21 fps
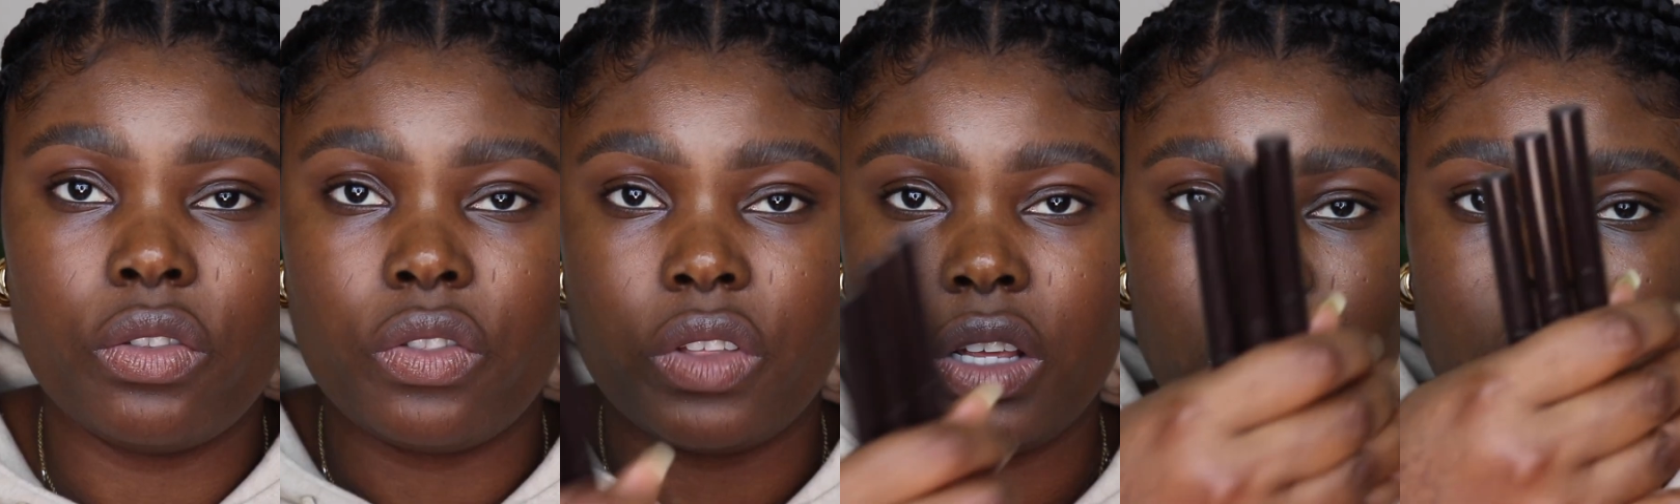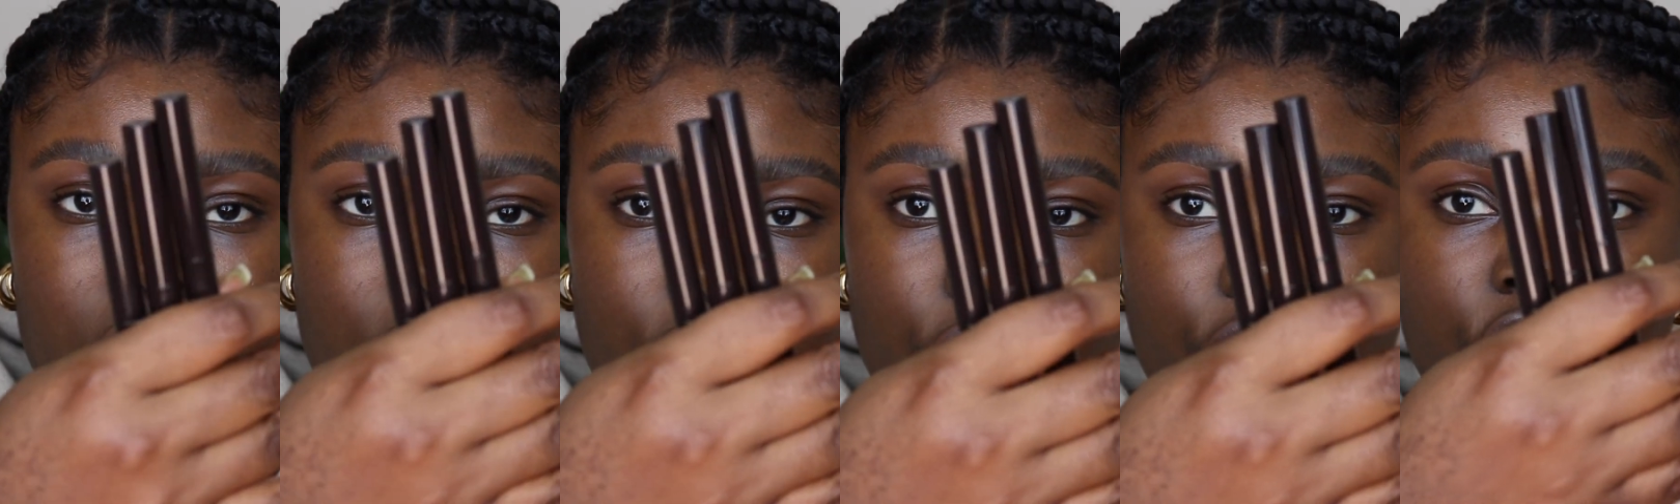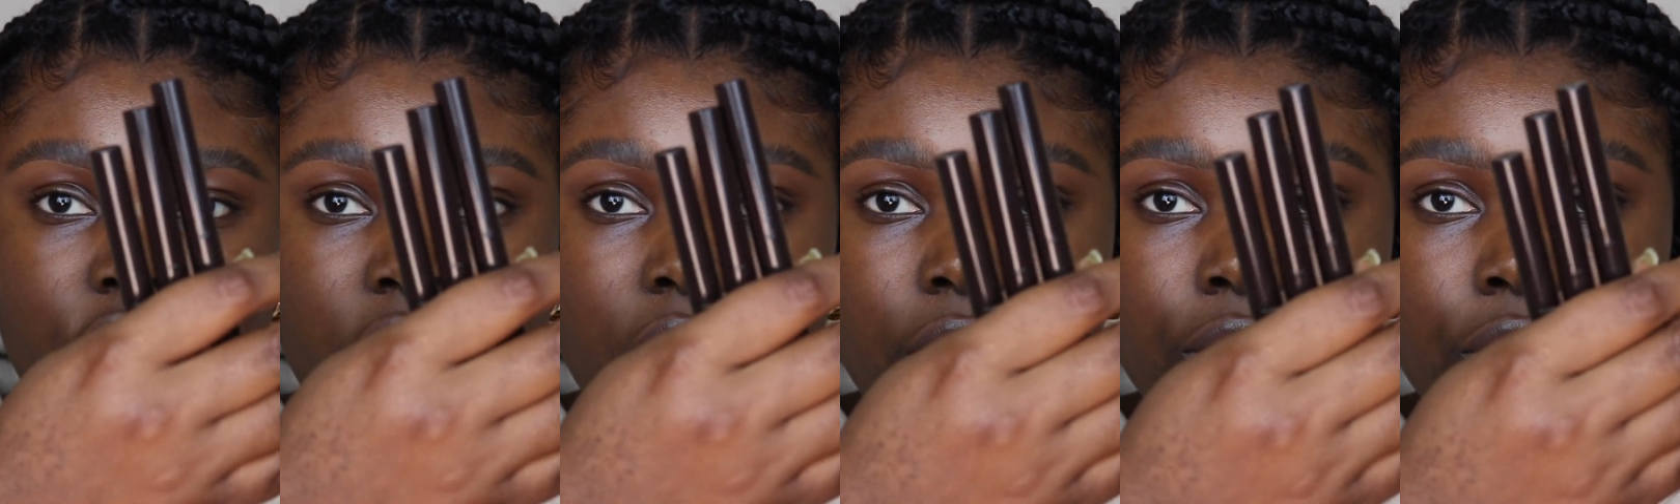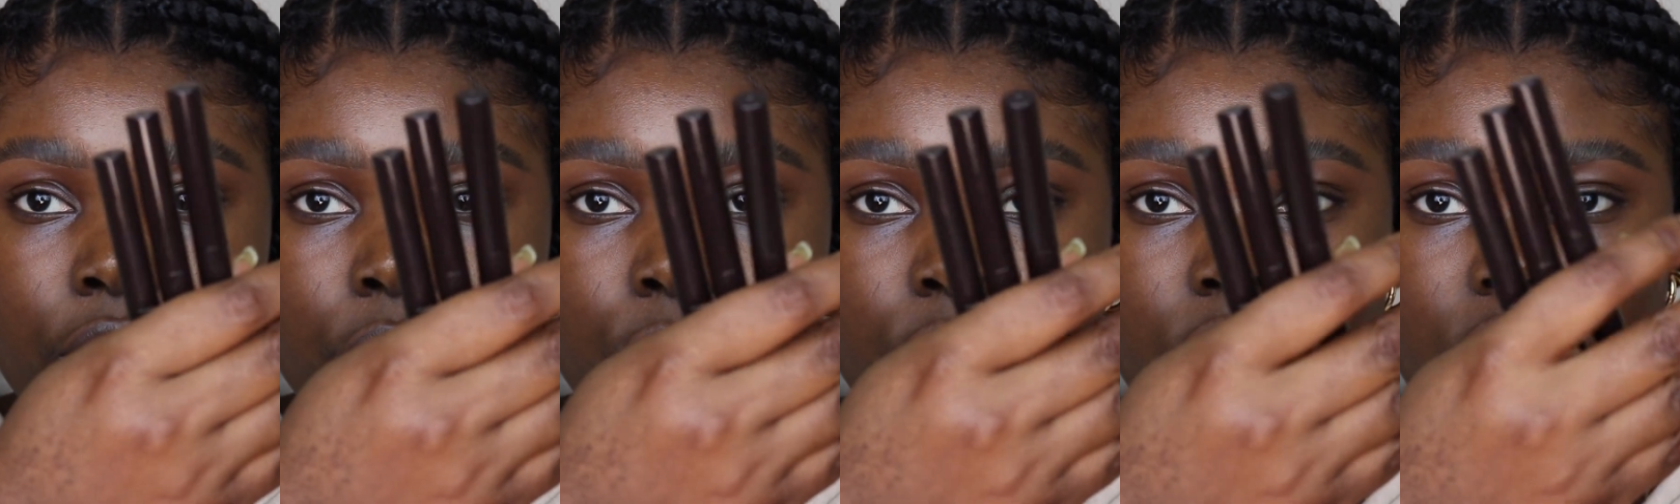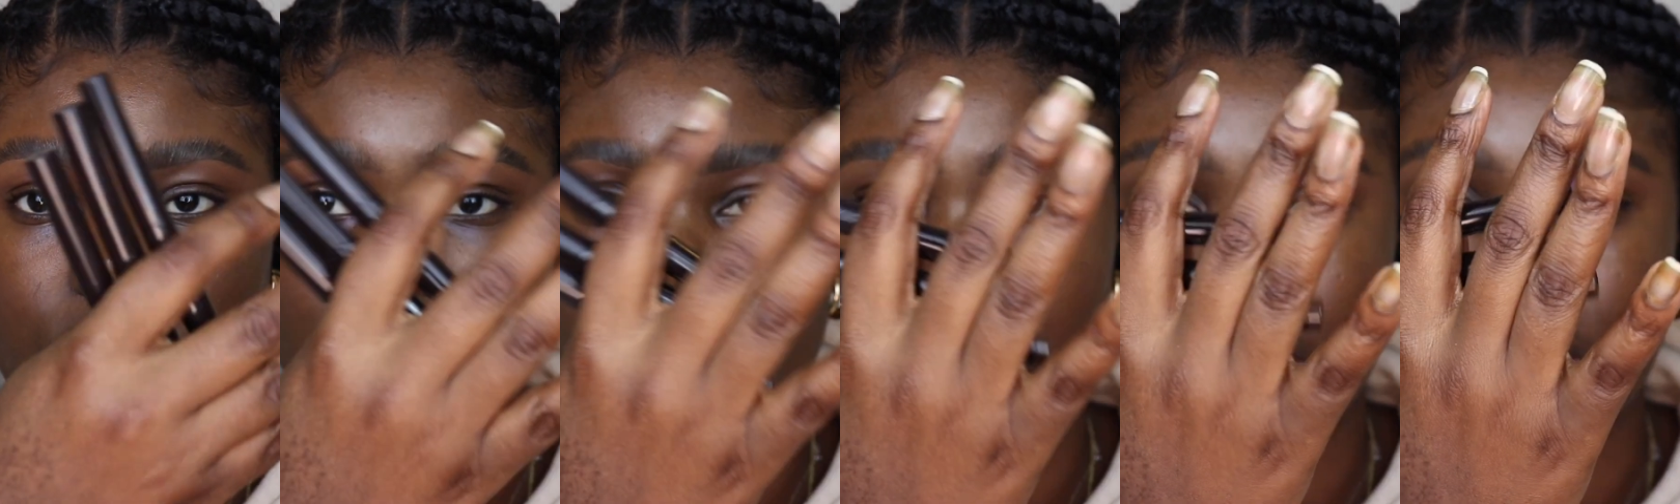these 3
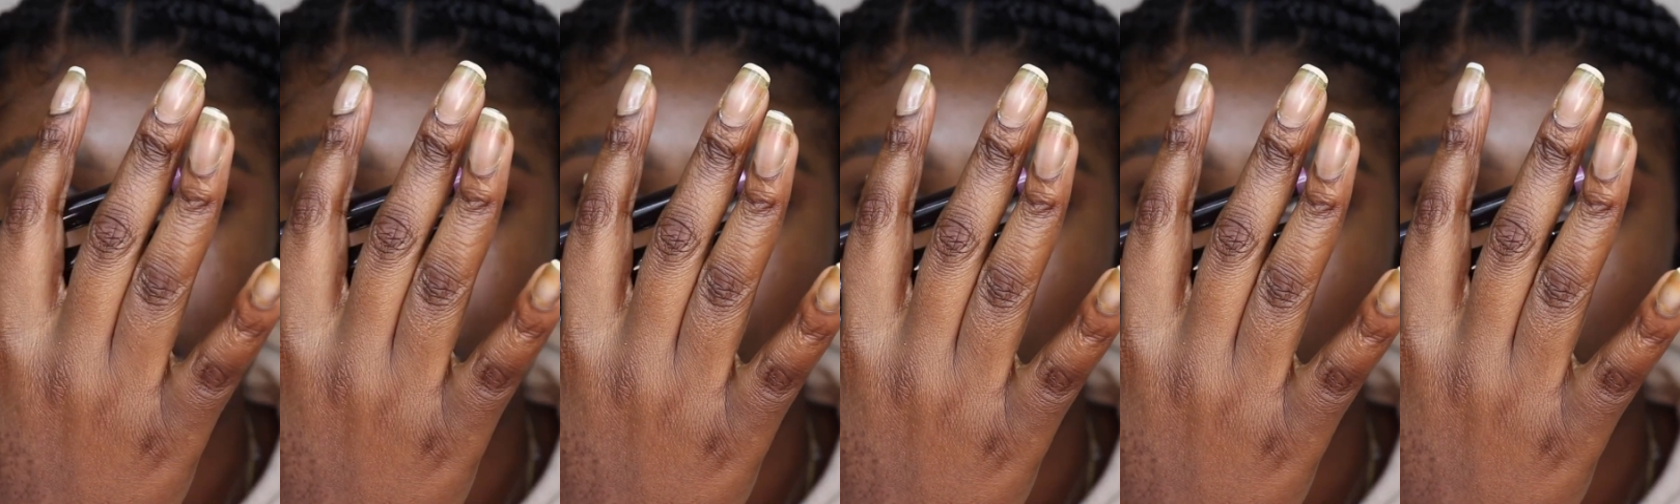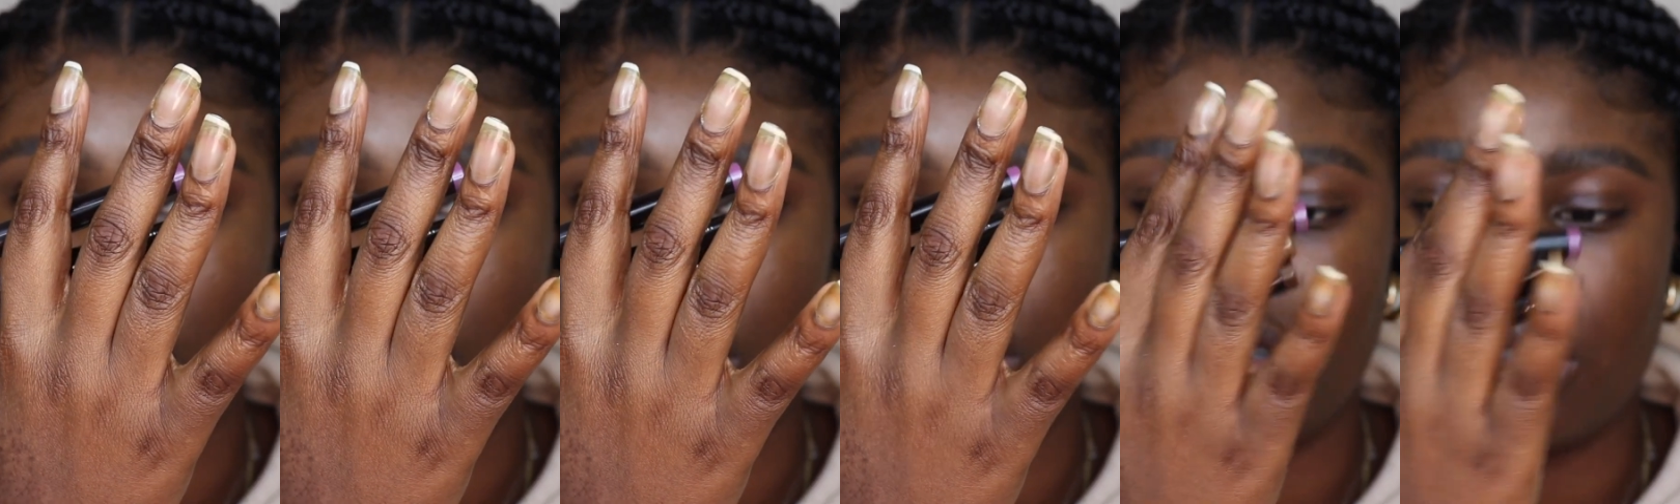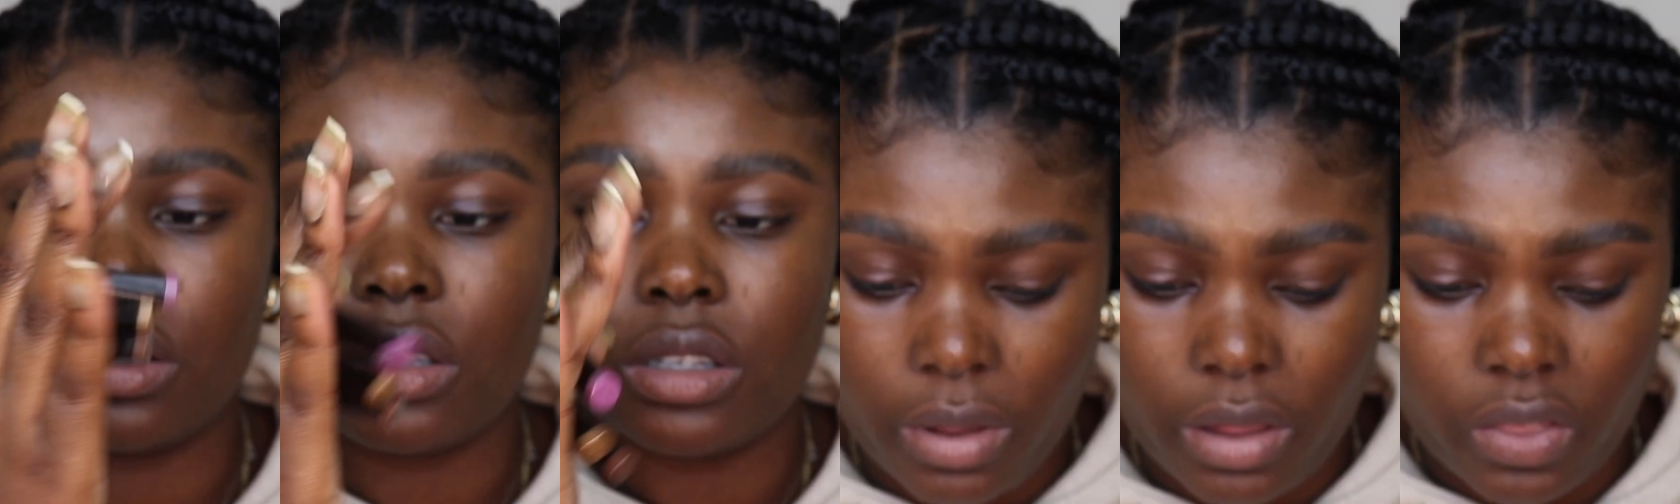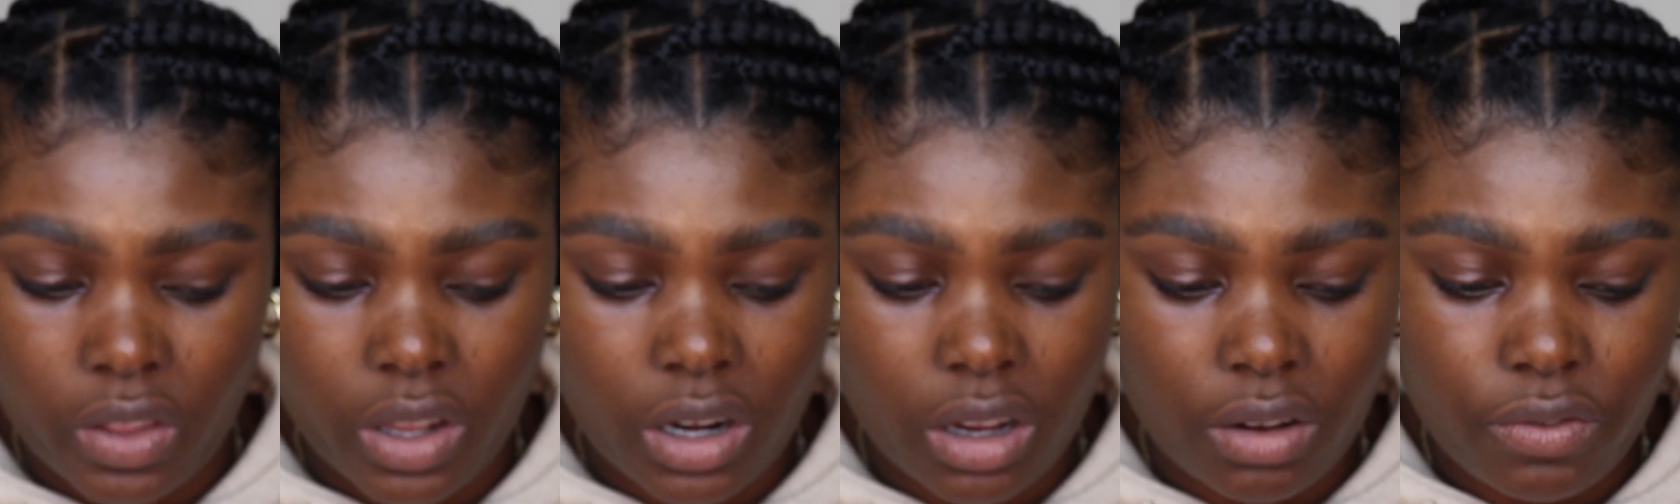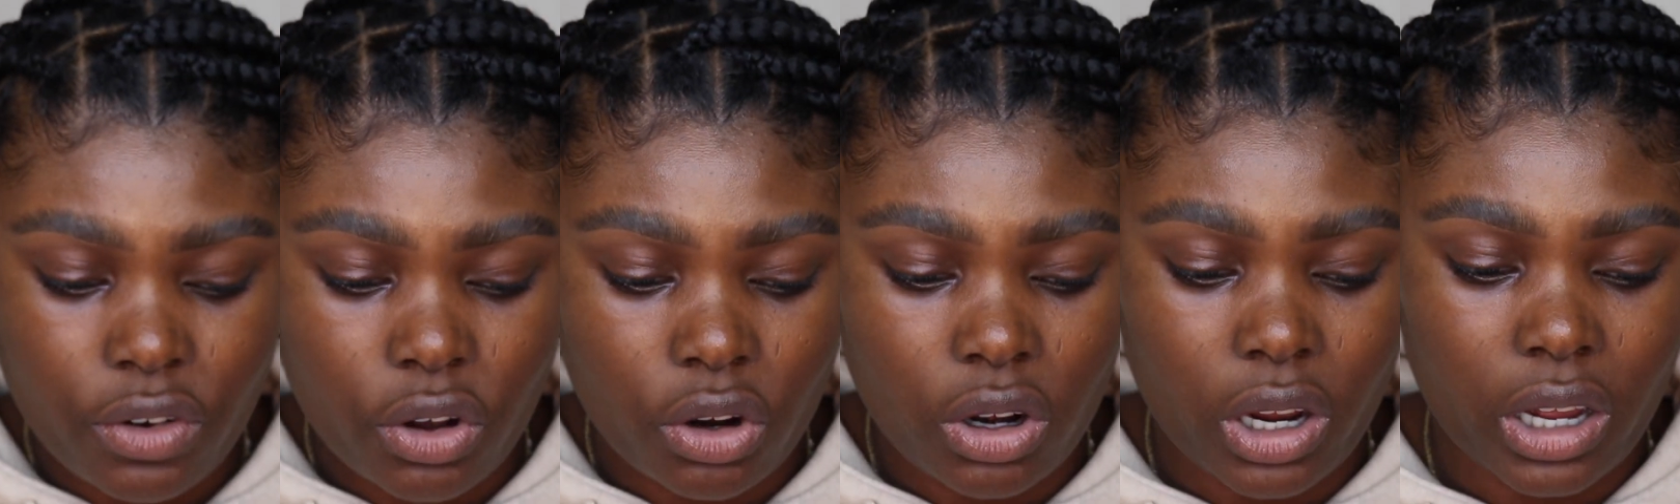full-sized ones, and then I've
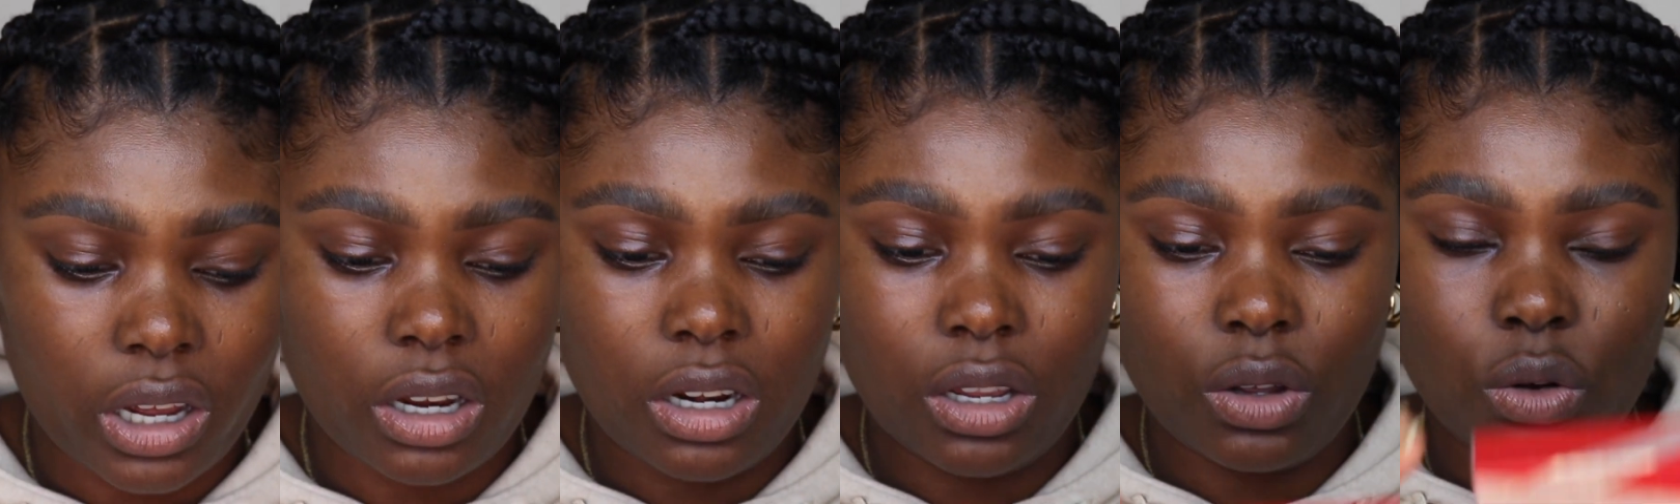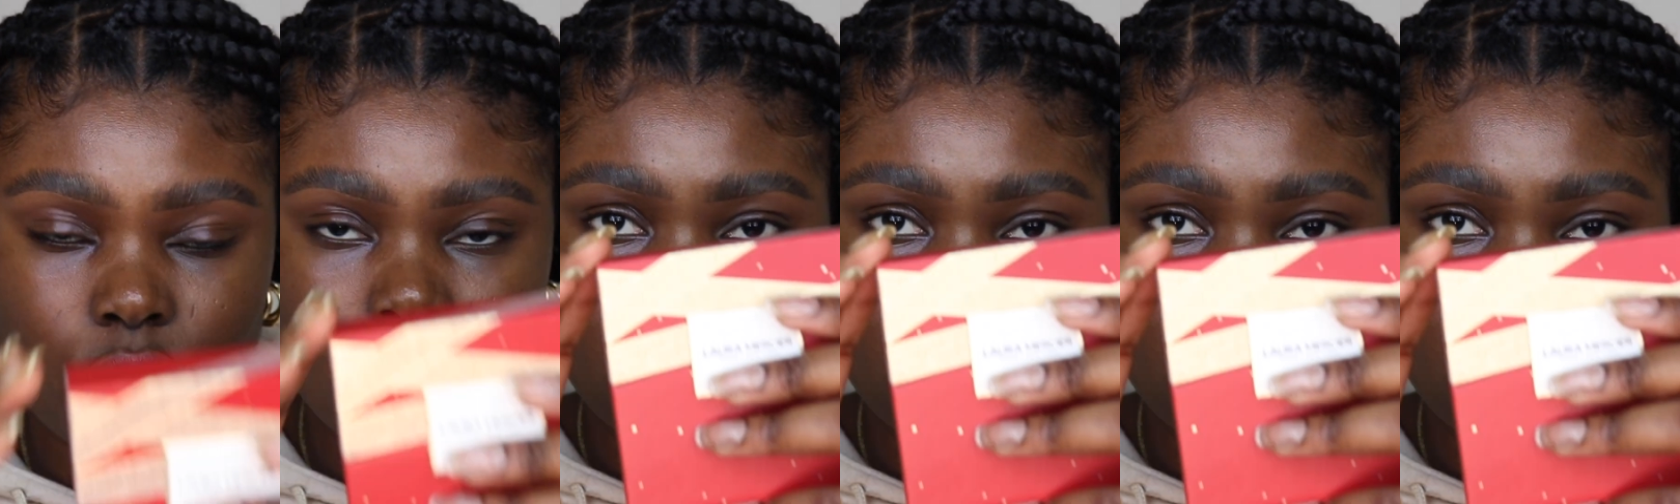got like a little